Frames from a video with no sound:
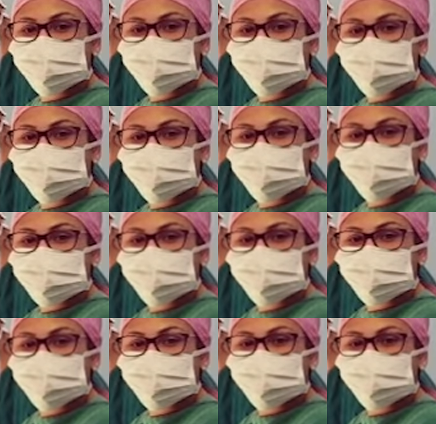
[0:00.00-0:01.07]

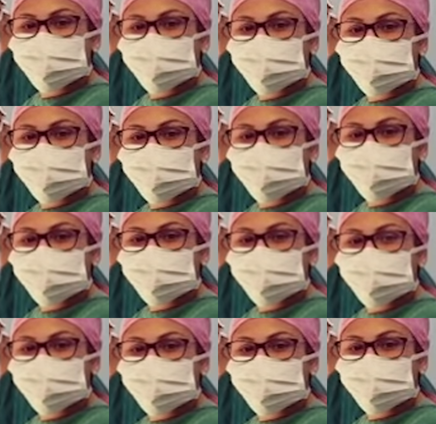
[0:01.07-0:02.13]

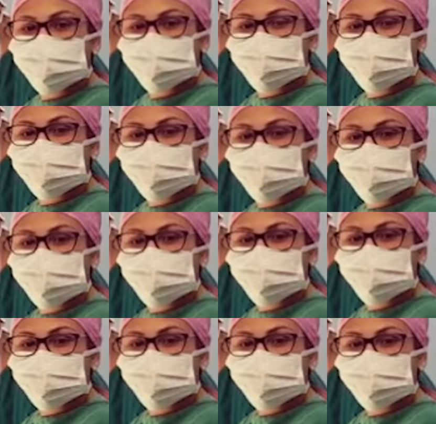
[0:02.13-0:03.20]

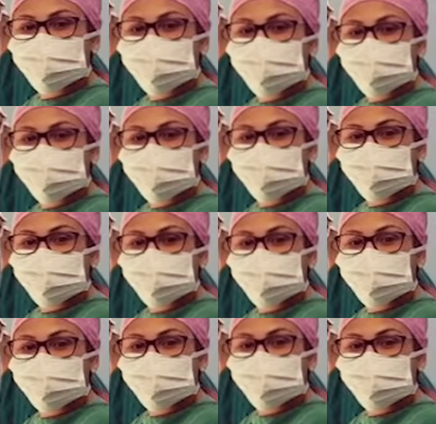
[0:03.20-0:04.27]

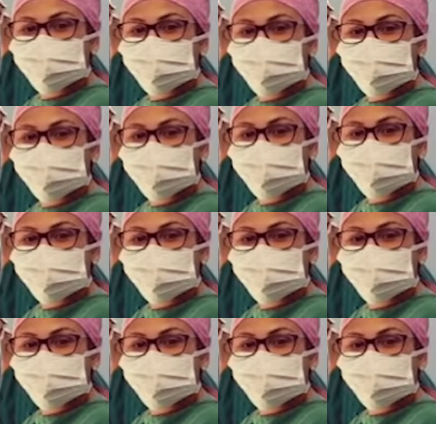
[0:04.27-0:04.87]
[no speech]